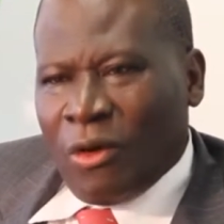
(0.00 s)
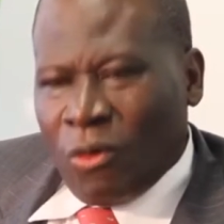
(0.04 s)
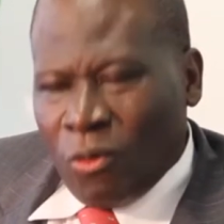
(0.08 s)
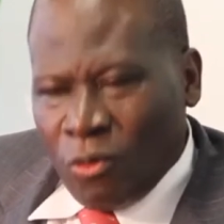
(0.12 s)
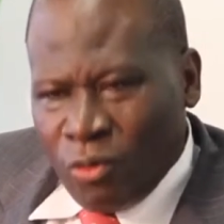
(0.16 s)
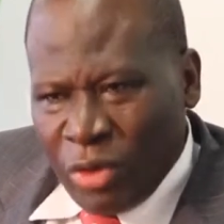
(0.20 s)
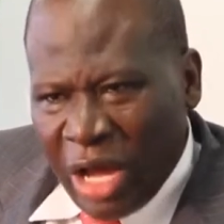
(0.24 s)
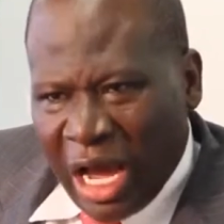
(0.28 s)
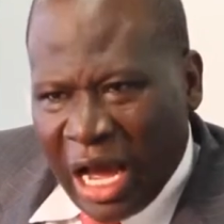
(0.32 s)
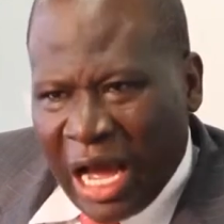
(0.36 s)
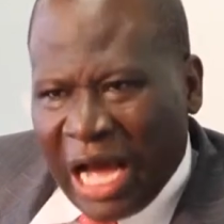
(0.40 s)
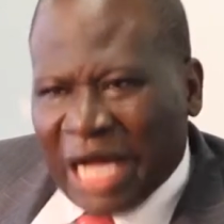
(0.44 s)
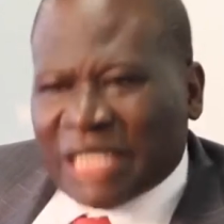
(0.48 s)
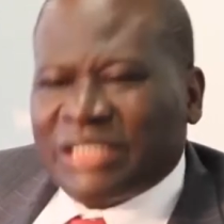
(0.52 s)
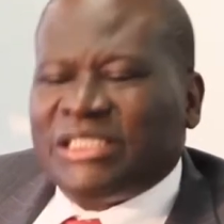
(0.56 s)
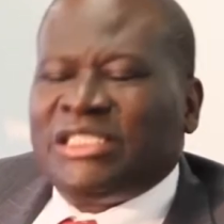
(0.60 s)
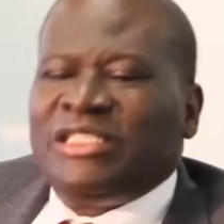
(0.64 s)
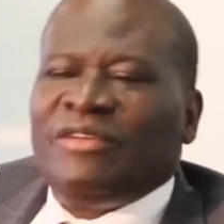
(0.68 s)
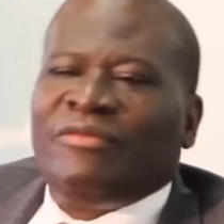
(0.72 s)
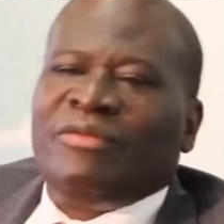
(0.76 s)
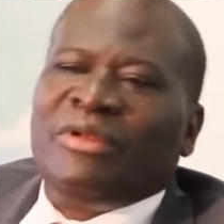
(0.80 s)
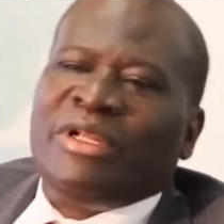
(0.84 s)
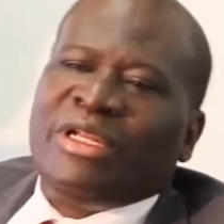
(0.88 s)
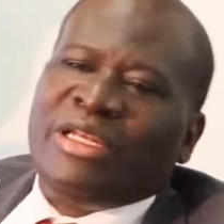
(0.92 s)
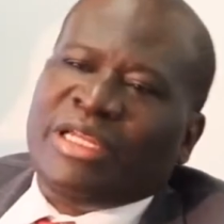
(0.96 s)
We are
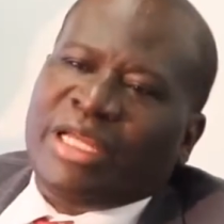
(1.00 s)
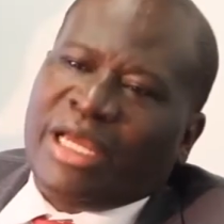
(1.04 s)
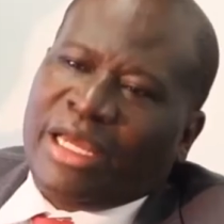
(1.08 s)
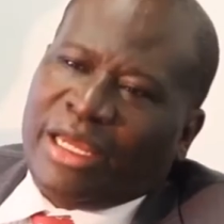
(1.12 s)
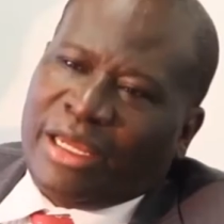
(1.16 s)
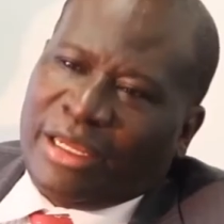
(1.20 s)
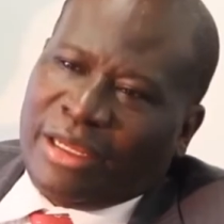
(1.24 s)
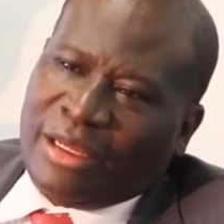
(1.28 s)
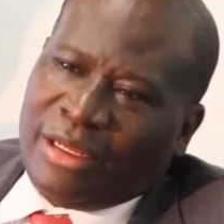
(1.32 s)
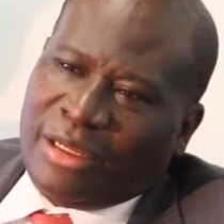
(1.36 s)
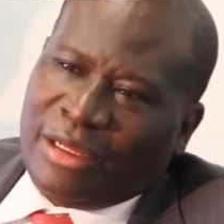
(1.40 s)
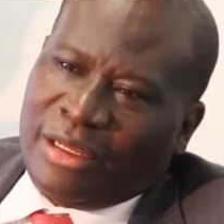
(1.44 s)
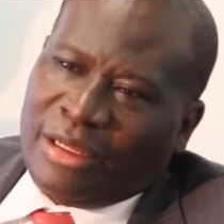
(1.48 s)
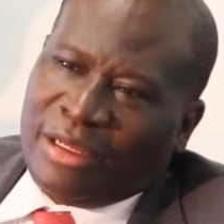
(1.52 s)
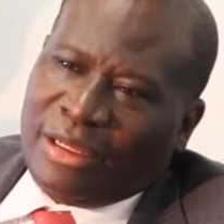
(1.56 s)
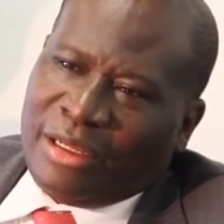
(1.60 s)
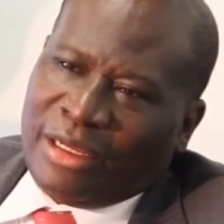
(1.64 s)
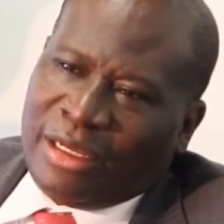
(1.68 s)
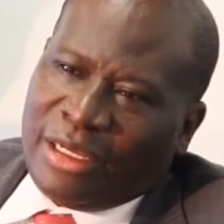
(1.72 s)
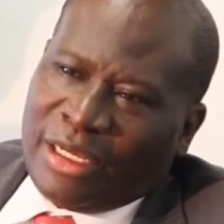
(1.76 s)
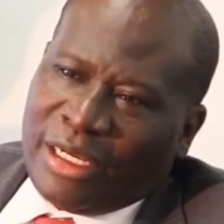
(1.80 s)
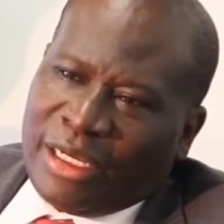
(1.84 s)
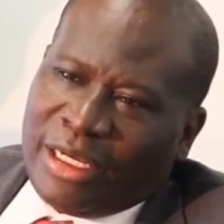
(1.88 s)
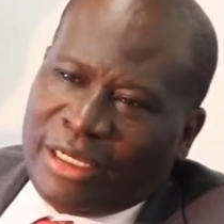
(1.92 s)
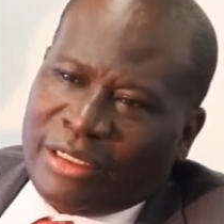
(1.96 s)
actively there,
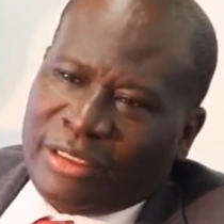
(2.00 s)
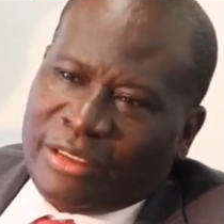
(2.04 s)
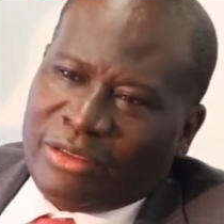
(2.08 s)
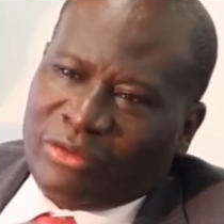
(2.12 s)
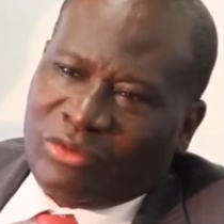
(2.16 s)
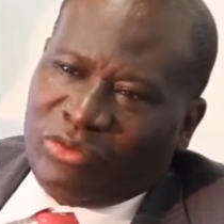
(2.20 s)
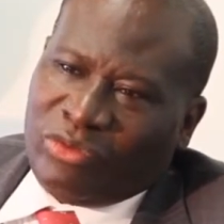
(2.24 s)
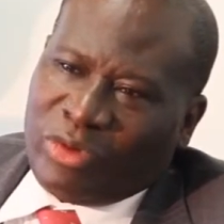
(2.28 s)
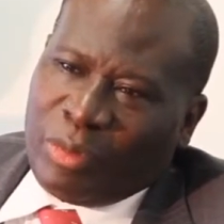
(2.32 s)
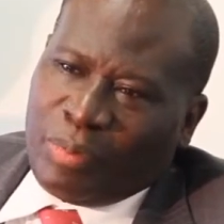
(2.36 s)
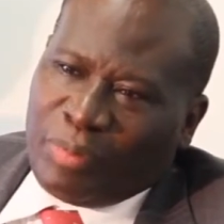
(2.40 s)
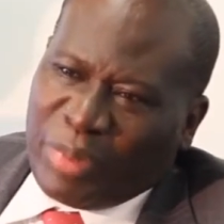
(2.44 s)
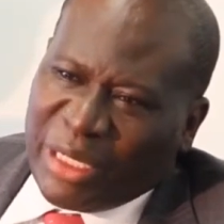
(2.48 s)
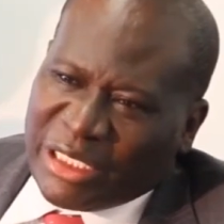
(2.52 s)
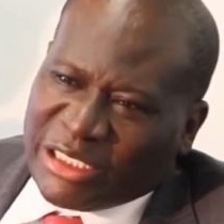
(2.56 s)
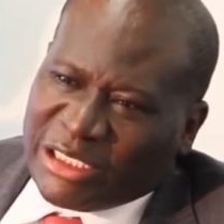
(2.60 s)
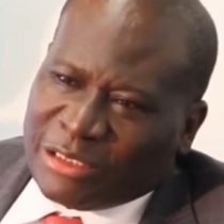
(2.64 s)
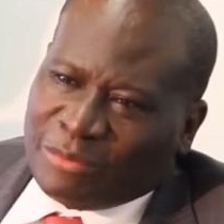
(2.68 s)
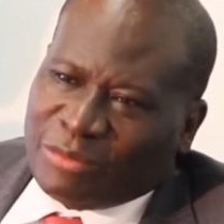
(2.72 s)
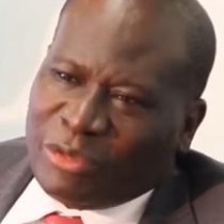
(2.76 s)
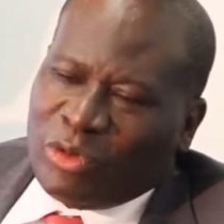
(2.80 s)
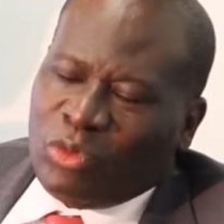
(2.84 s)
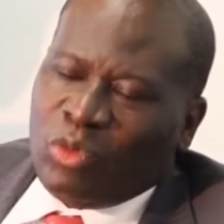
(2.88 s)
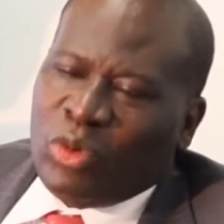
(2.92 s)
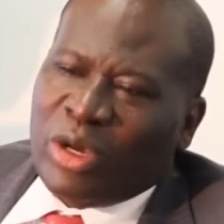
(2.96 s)
and we
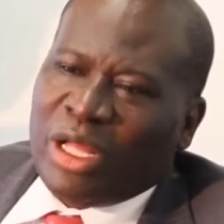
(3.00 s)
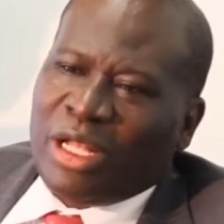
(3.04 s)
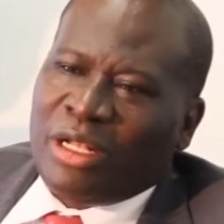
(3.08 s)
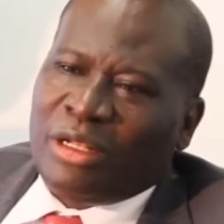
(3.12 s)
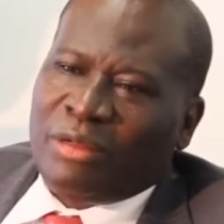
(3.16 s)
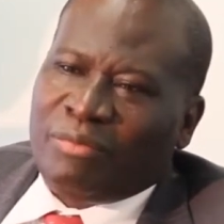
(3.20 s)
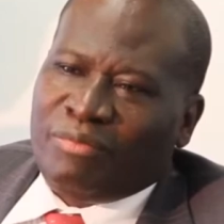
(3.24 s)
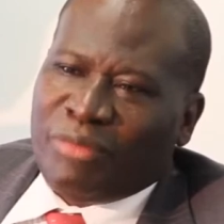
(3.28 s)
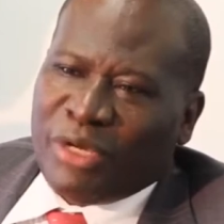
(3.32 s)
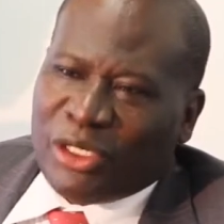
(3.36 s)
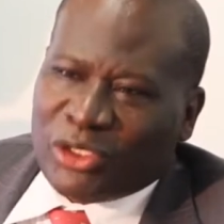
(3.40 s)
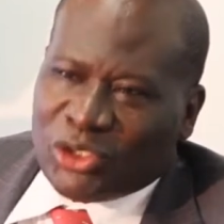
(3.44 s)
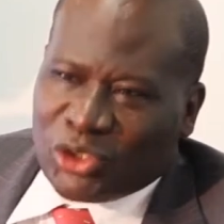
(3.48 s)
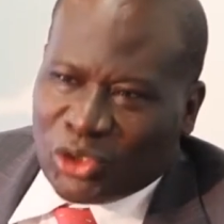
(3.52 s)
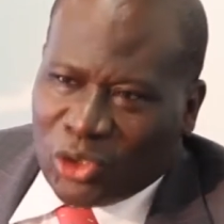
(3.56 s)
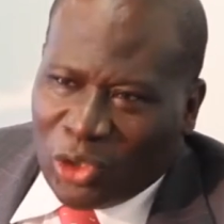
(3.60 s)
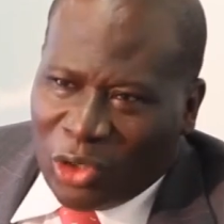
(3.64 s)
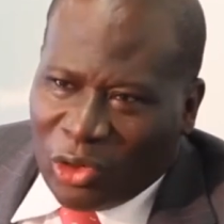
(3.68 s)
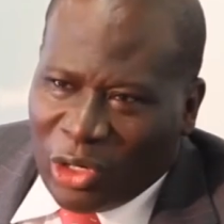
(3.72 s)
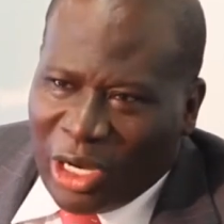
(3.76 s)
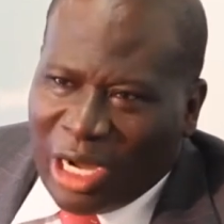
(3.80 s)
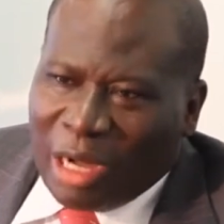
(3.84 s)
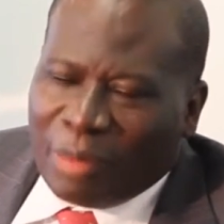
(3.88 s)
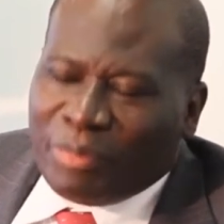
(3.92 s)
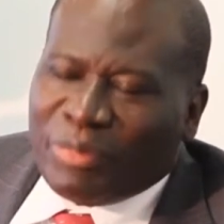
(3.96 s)
participate well, make
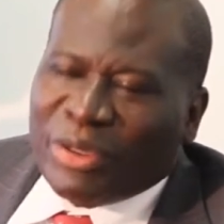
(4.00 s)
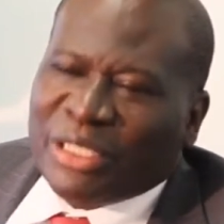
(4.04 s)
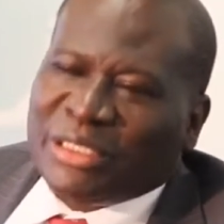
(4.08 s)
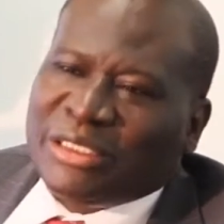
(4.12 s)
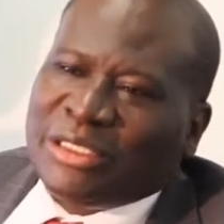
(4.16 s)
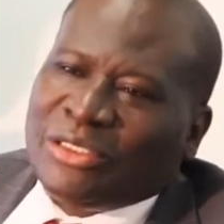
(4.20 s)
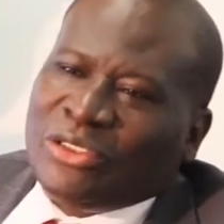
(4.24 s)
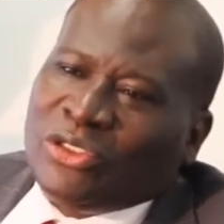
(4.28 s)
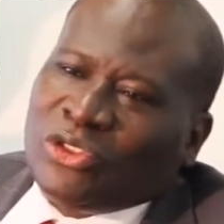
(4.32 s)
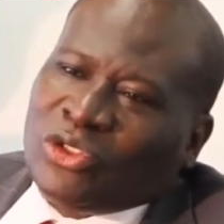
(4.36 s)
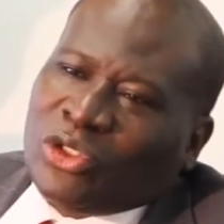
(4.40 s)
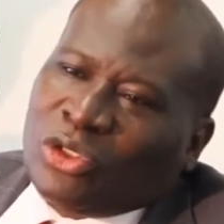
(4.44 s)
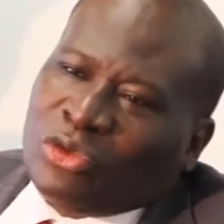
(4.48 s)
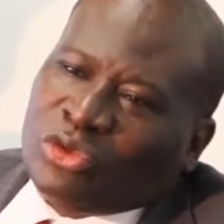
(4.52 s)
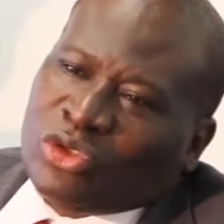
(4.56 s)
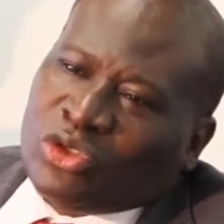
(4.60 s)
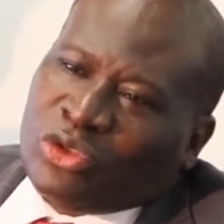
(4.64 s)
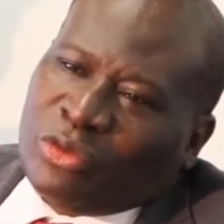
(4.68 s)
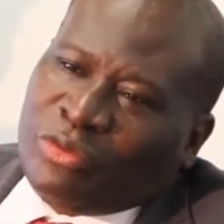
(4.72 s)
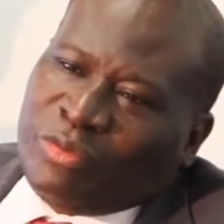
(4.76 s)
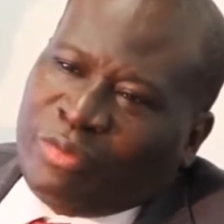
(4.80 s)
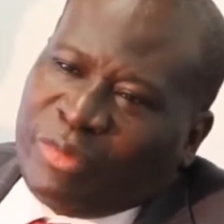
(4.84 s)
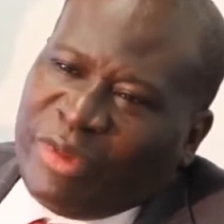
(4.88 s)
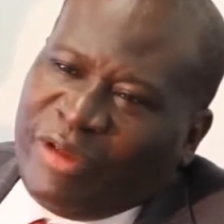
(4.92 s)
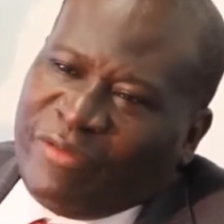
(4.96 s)
sure our presence is also
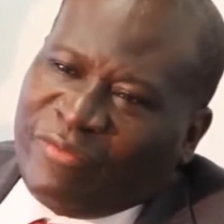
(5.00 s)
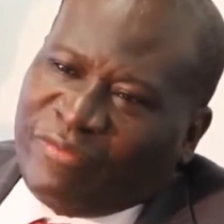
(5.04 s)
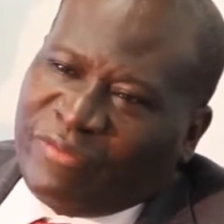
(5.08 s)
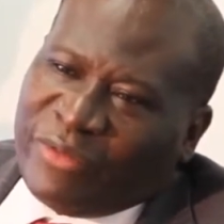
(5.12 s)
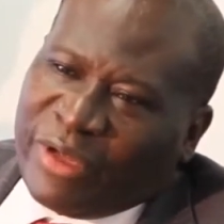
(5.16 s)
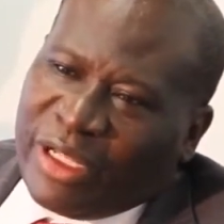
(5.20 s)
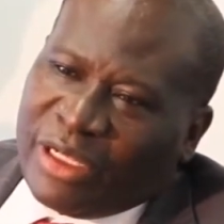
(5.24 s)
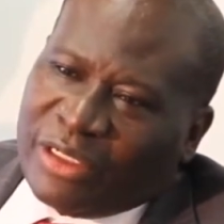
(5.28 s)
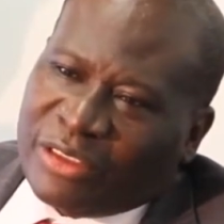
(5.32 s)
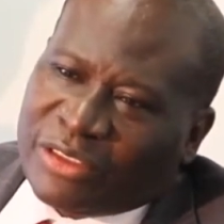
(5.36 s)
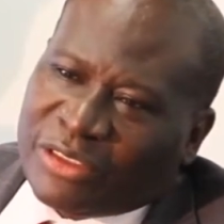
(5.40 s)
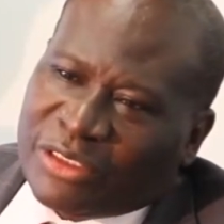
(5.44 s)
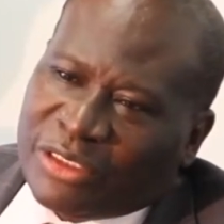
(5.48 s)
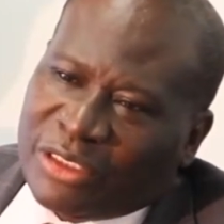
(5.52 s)
being felt.